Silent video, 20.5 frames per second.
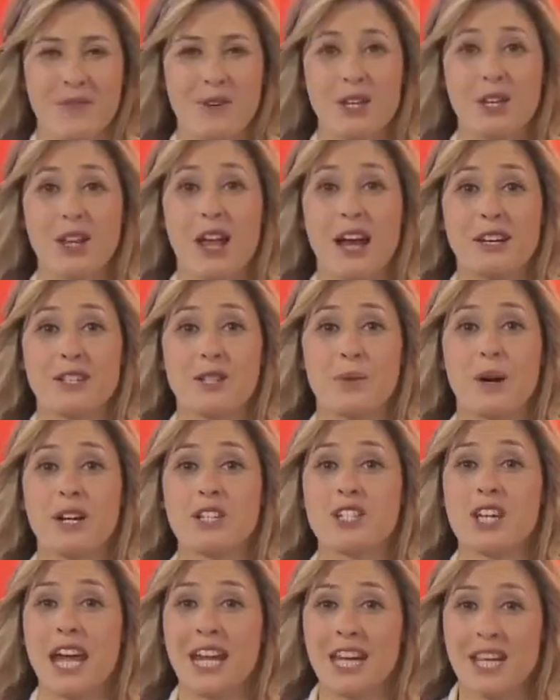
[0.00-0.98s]
If you'd like to
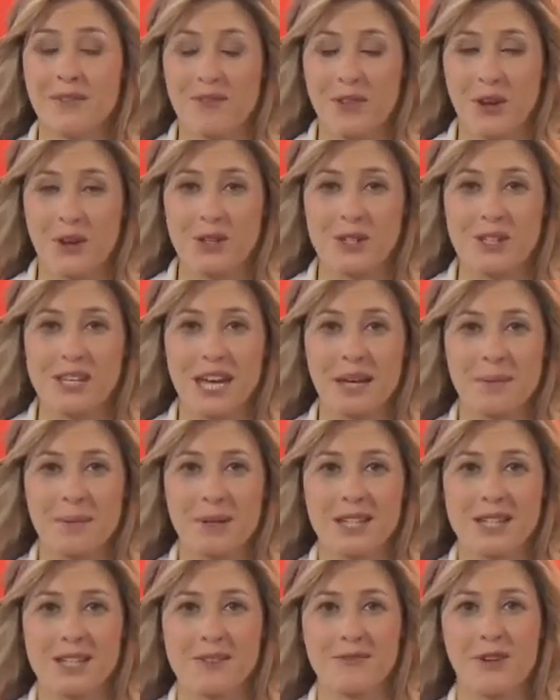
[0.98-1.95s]
watch any of those
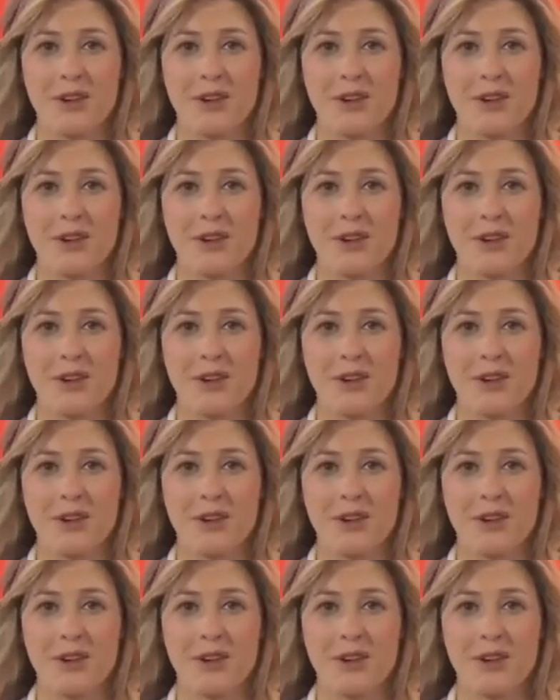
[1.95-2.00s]
segments,